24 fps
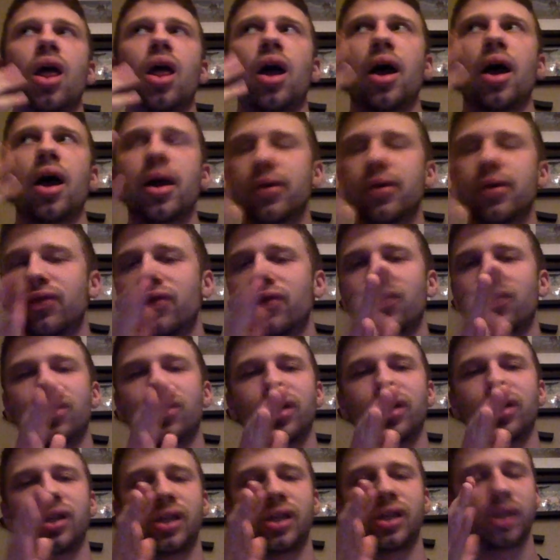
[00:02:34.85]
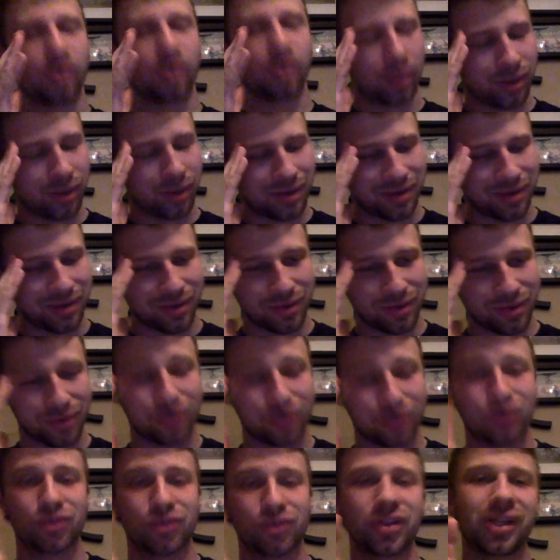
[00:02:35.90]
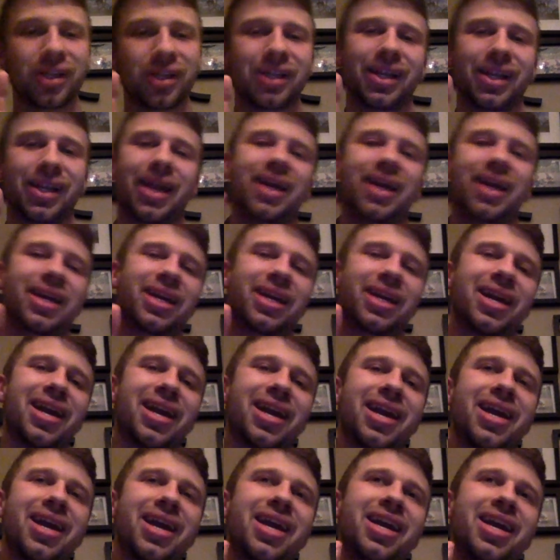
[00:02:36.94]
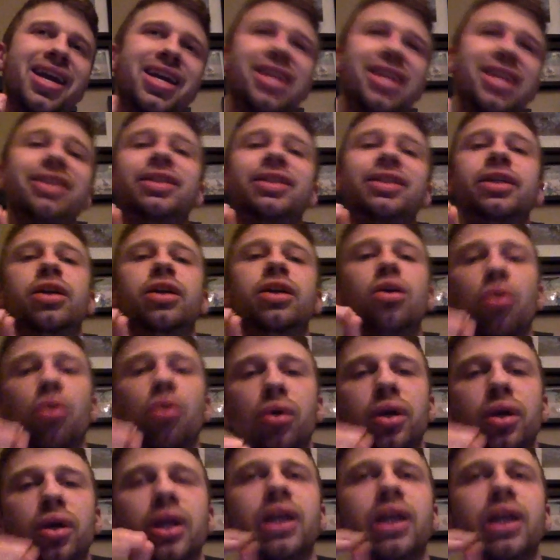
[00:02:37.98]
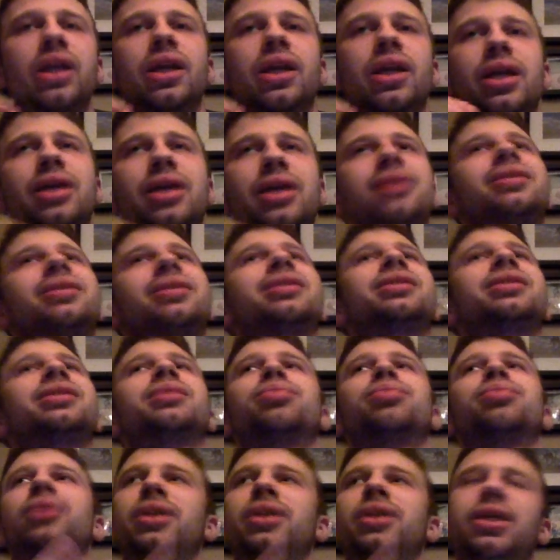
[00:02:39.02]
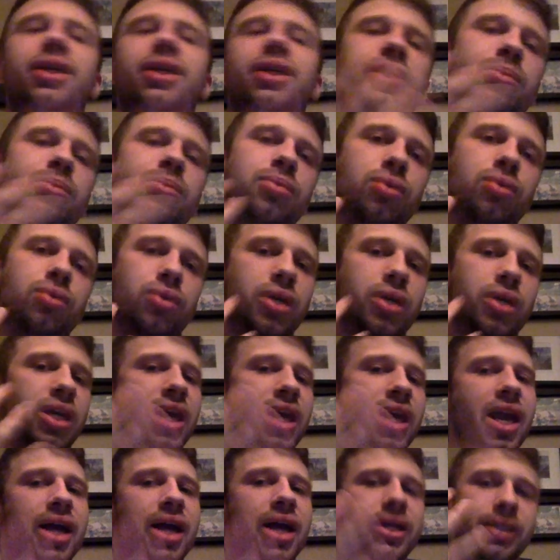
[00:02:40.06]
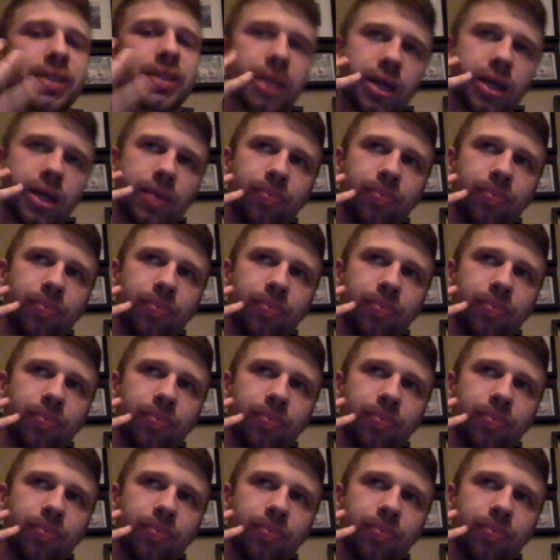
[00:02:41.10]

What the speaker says: really, really like it. Is it corny? Yes. Is it predictable? Yes.